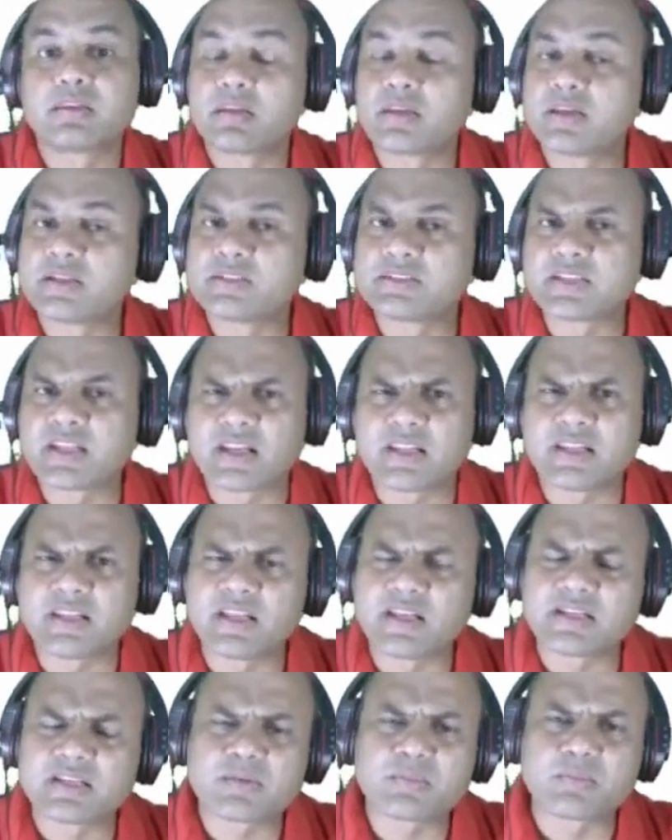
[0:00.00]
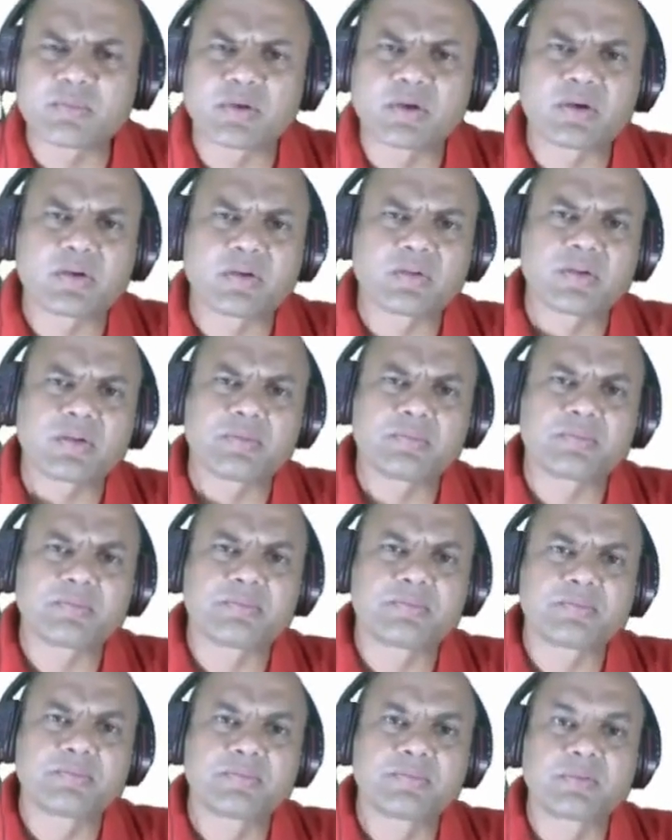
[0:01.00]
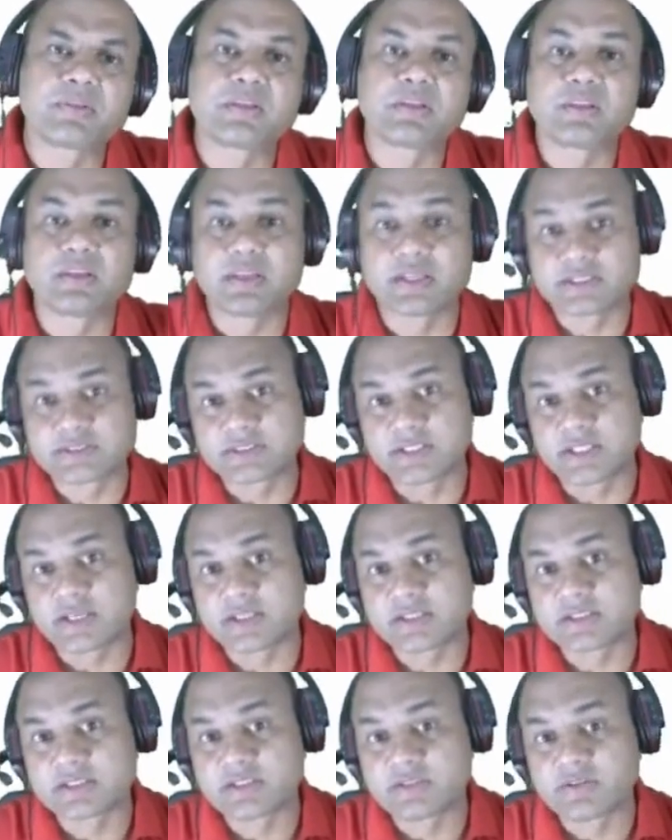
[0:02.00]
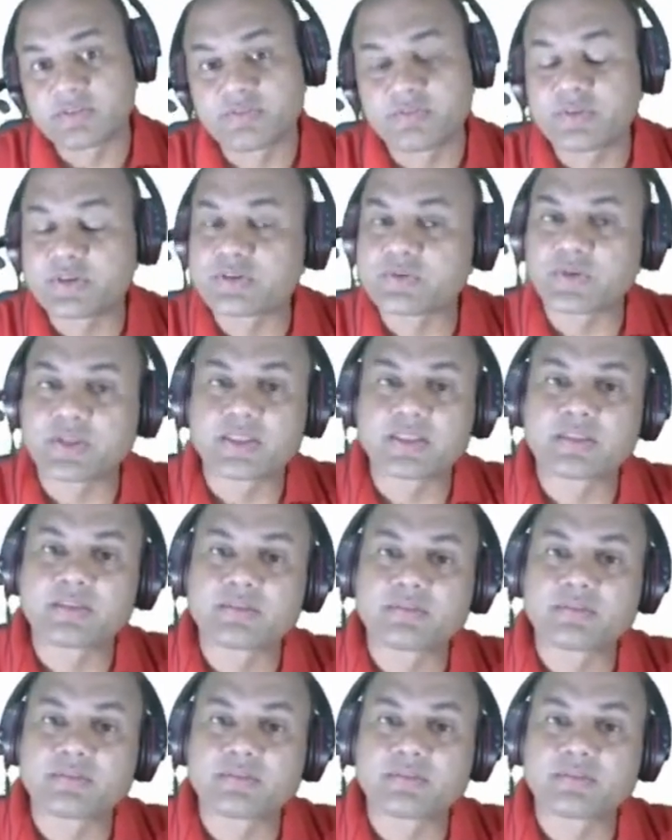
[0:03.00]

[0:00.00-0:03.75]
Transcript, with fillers: Is there any other moratorium? Yes, there is. Which one?